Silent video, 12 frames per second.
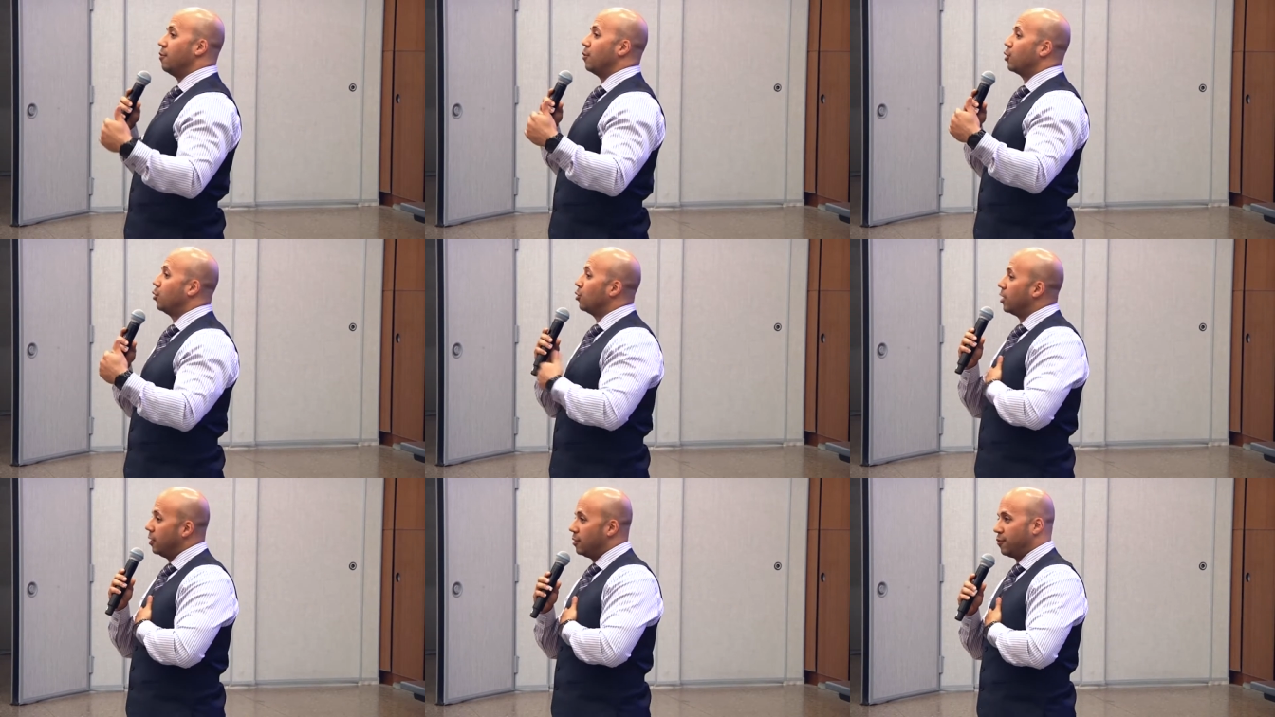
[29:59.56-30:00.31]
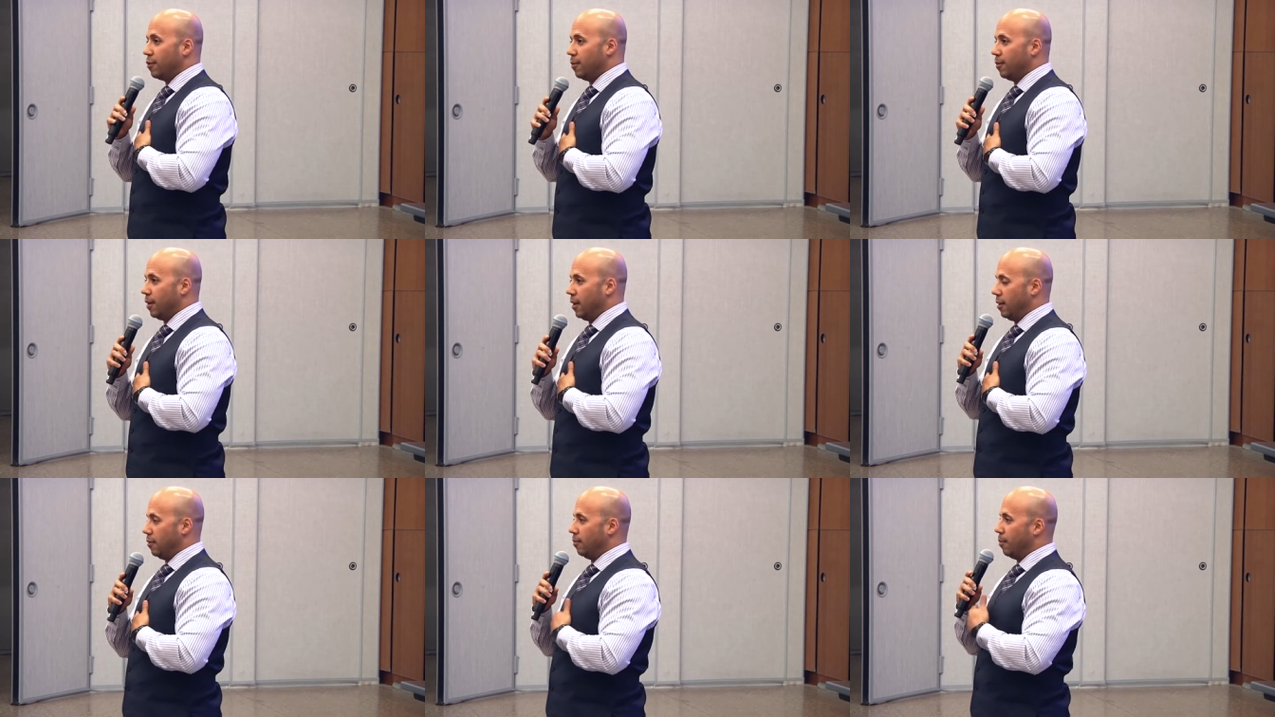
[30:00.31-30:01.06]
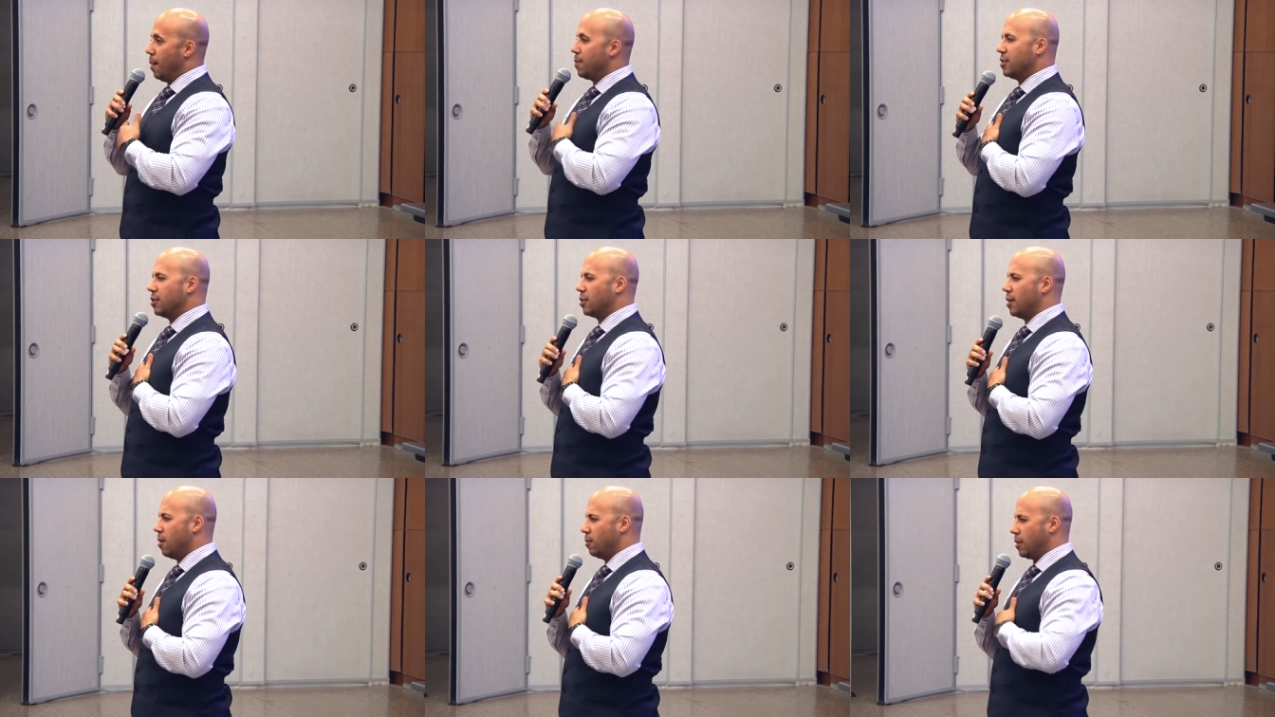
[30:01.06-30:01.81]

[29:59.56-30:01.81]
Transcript: even recruit kids from, and my position now